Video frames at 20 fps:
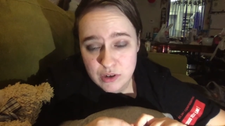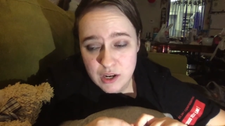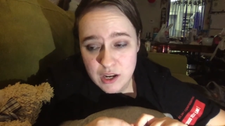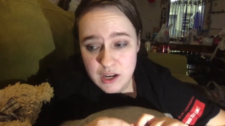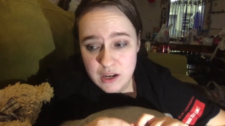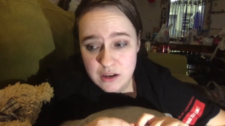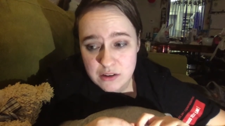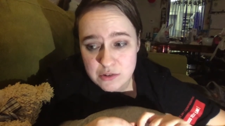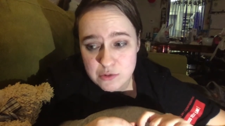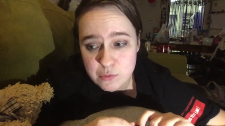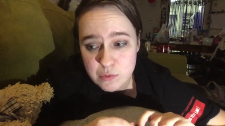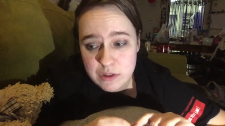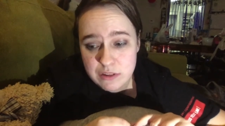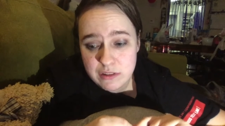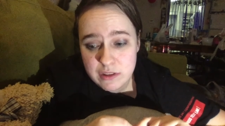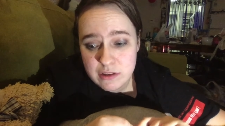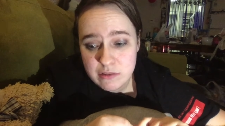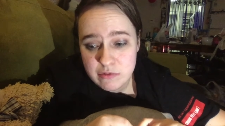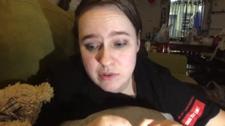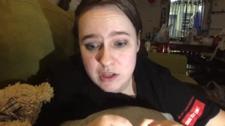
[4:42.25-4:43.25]
And we
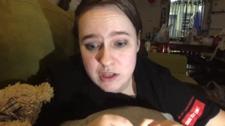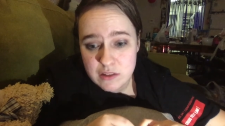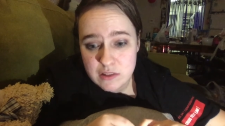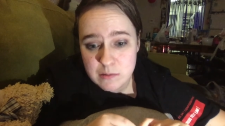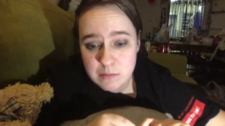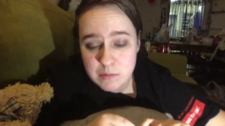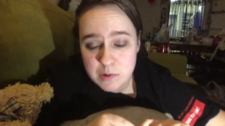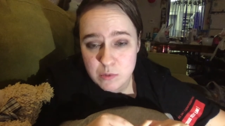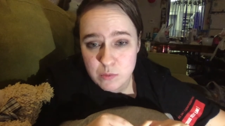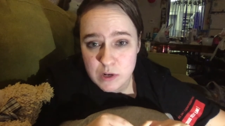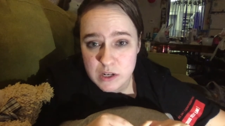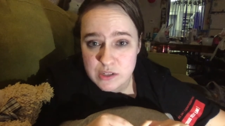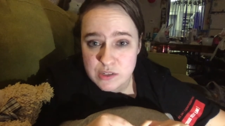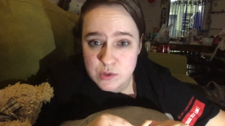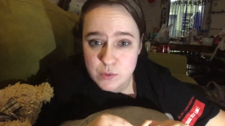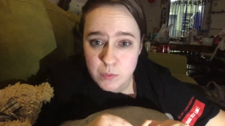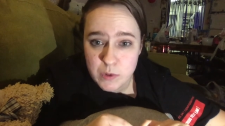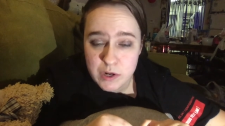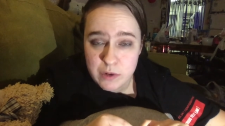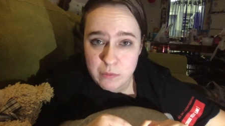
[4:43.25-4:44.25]
live in the
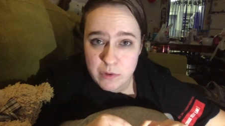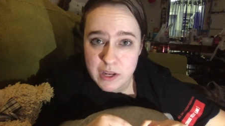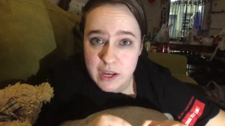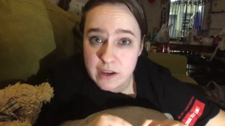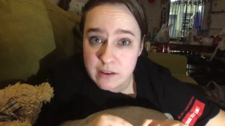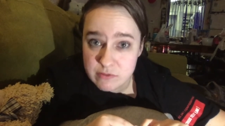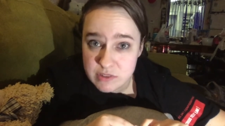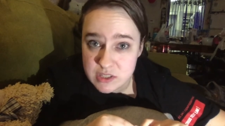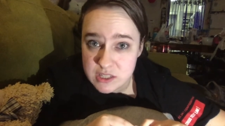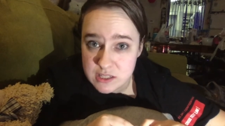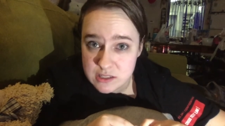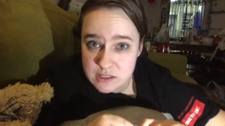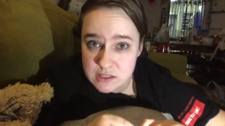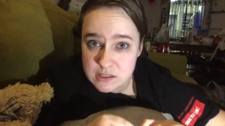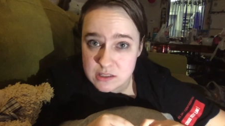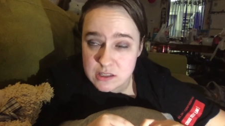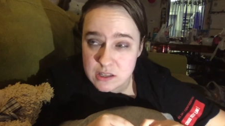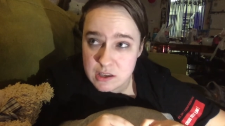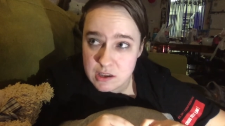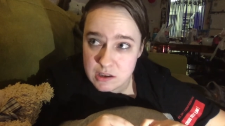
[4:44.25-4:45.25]
Midwest where we have
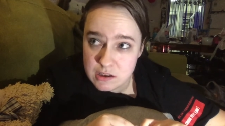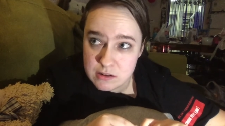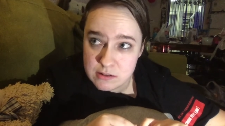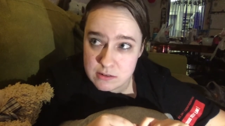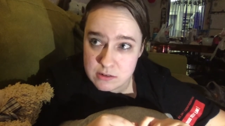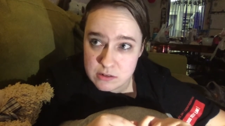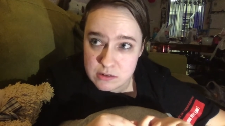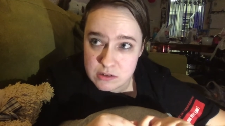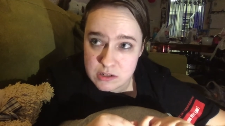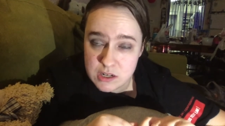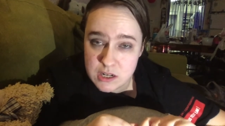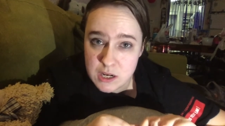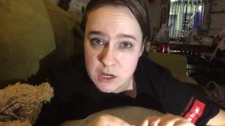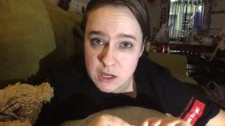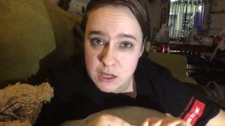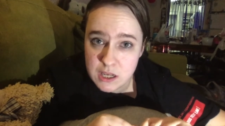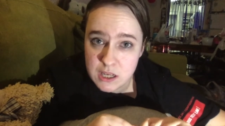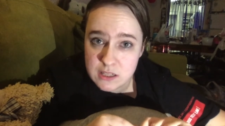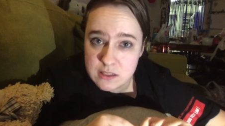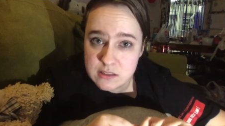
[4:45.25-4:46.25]
seasons, and
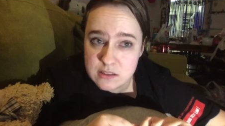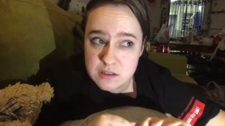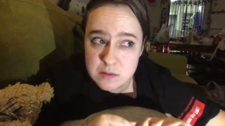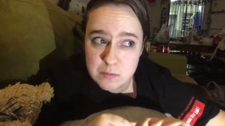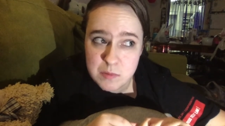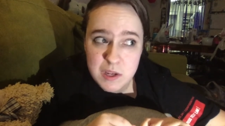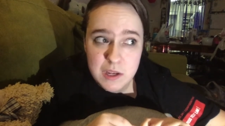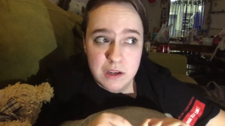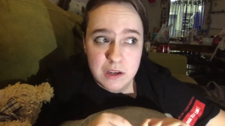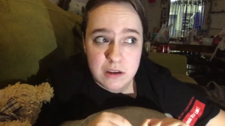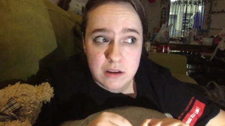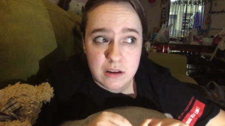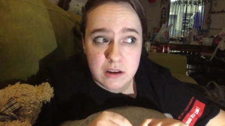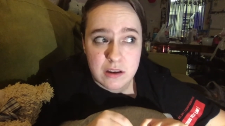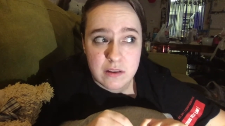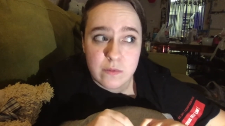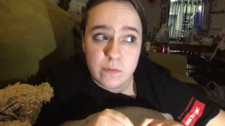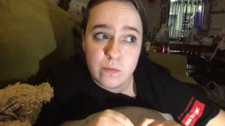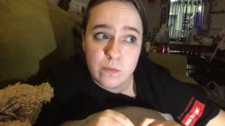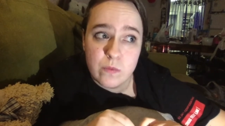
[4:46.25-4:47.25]
it gets to be
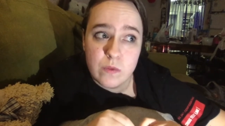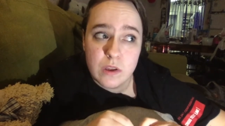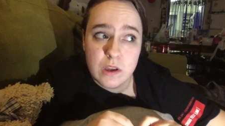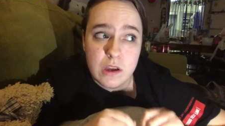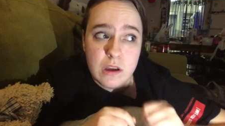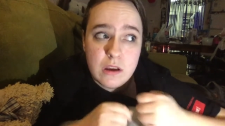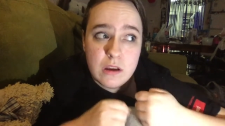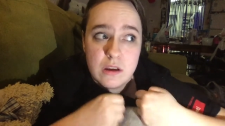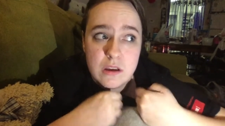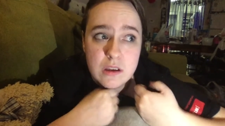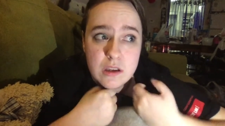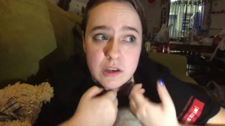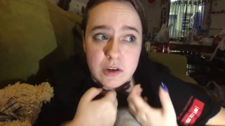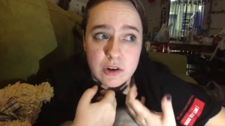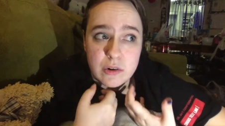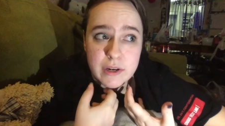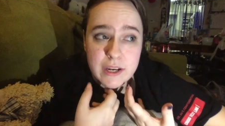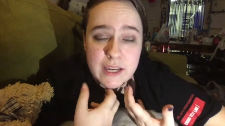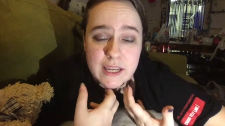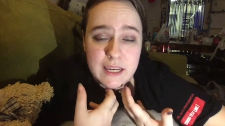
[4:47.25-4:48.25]
in, you
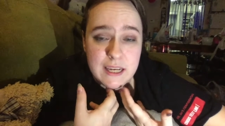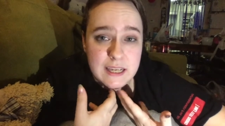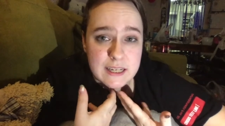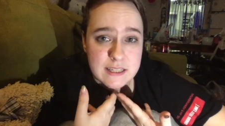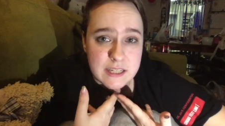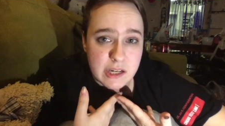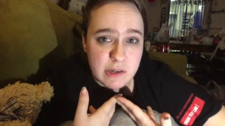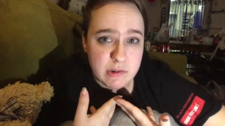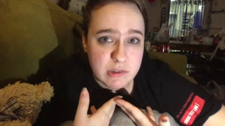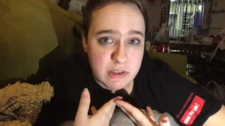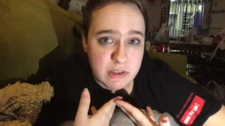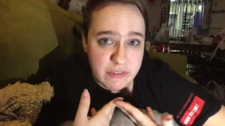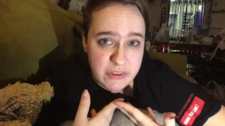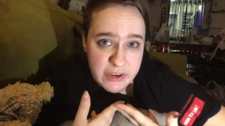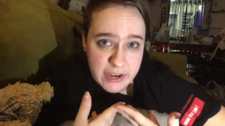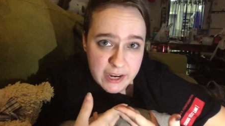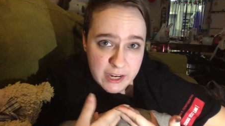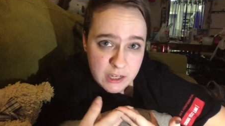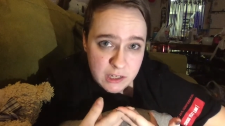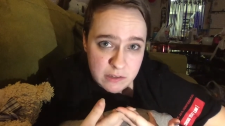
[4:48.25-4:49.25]
know, it can get down to the
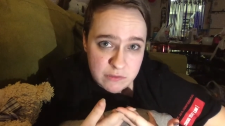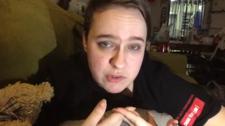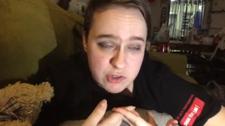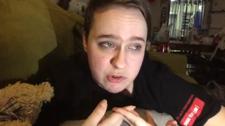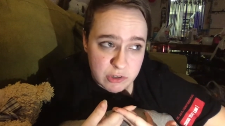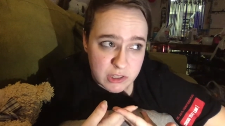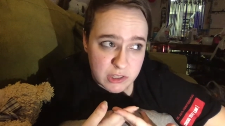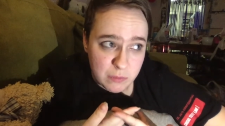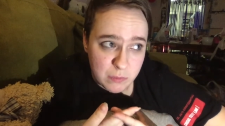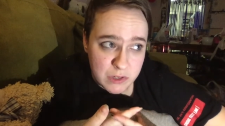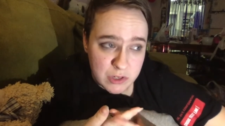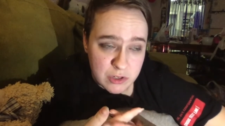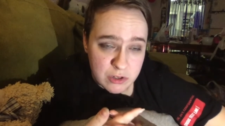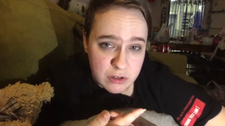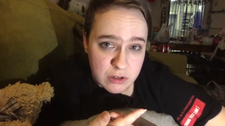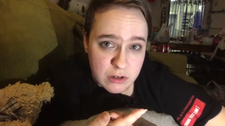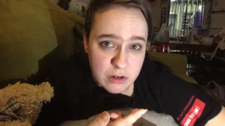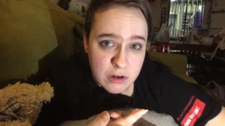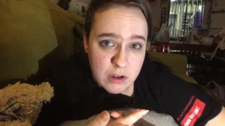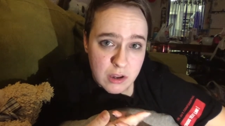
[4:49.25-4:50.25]
negatives during the
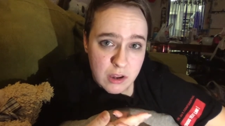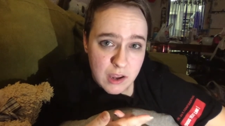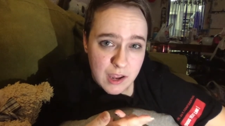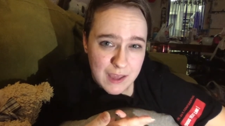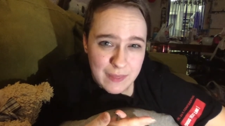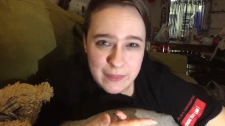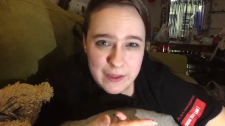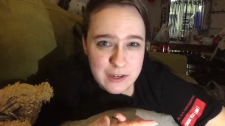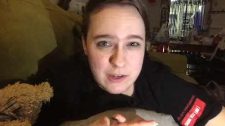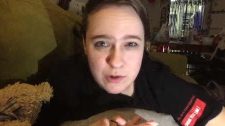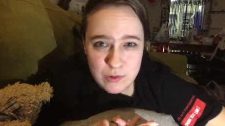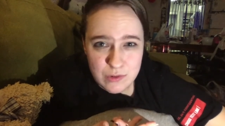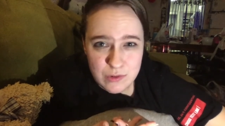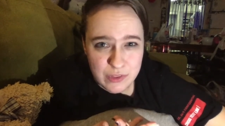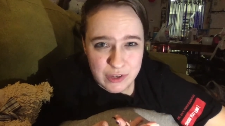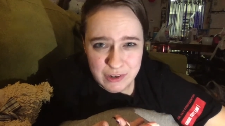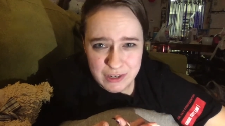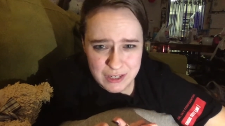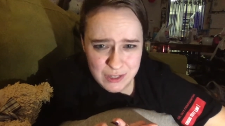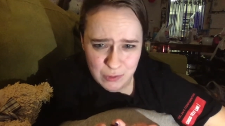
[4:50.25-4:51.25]
winter. And they don't,
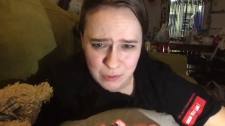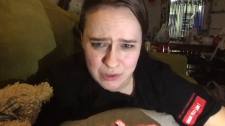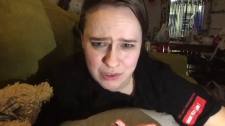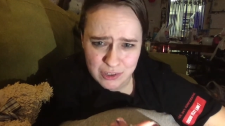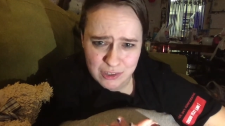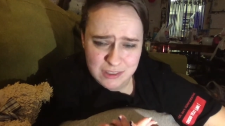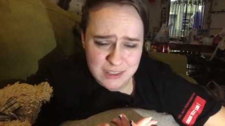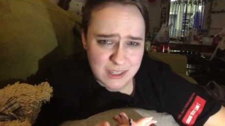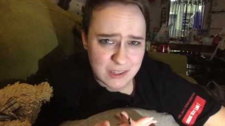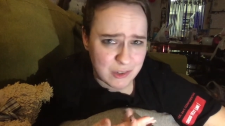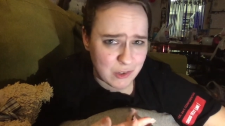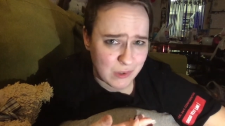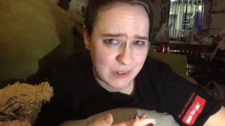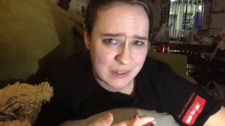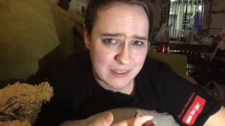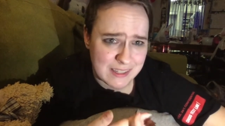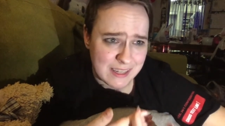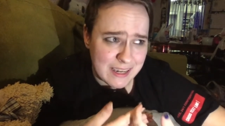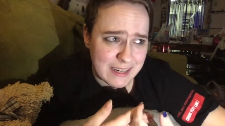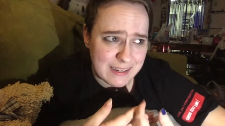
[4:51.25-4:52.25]
they're indoor dogs, they don't go
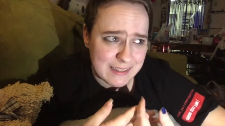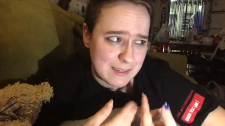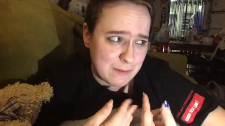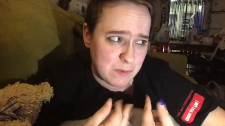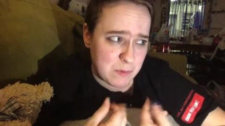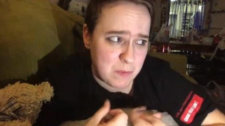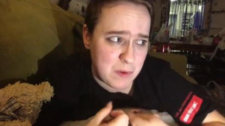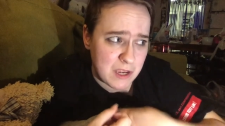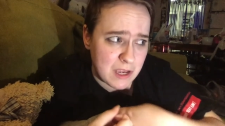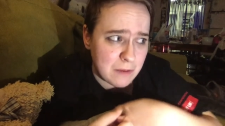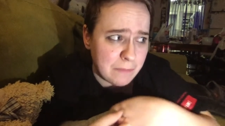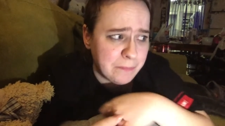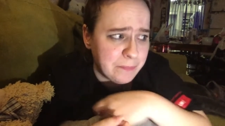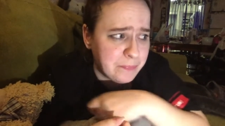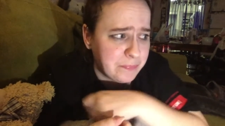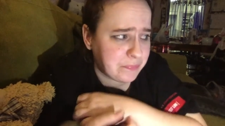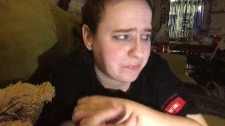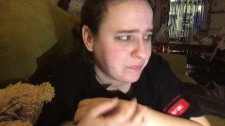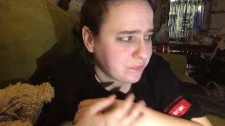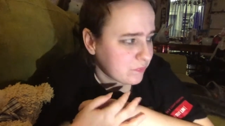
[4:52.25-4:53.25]
outside except to pee.
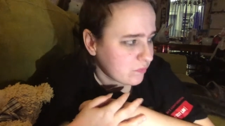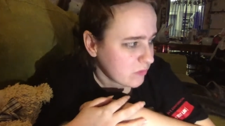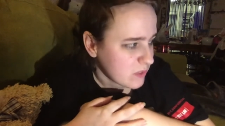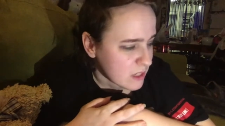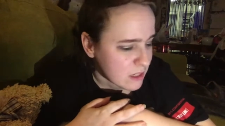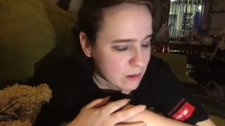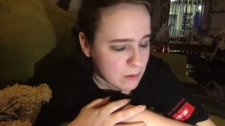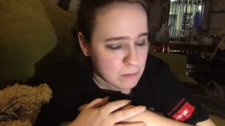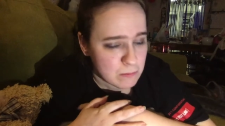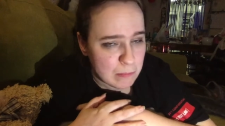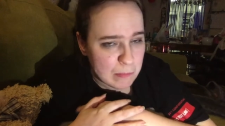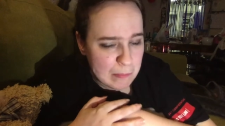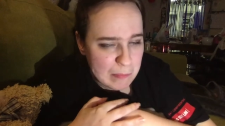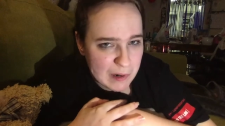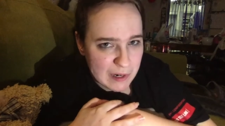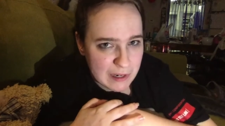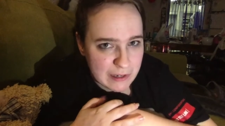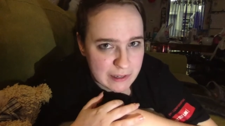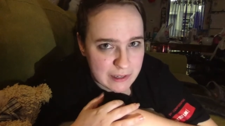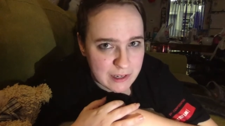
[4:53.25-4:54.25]

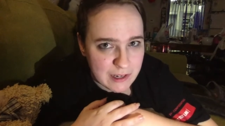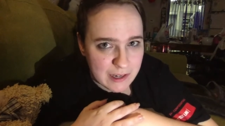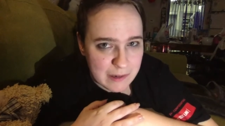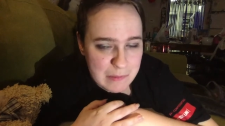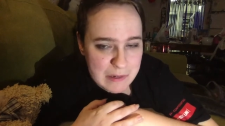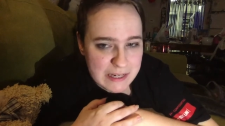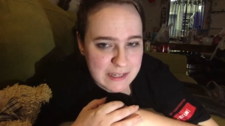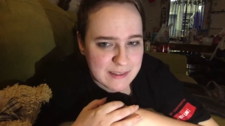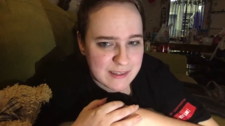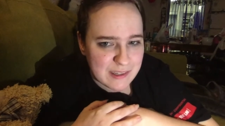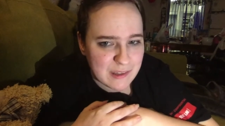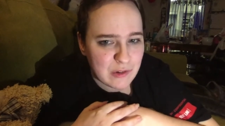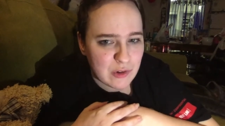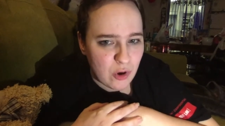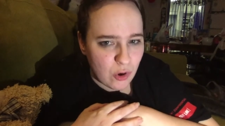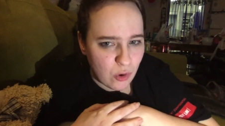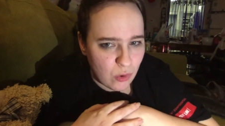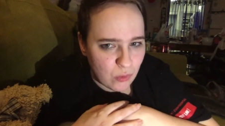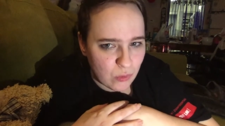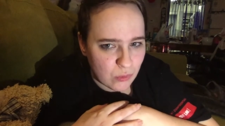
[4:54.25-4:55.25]
But, I mean, it's still
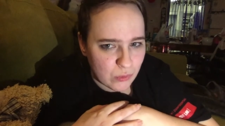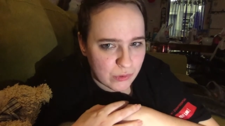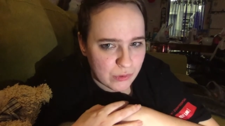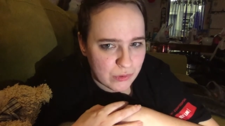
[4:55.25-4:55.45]
cold.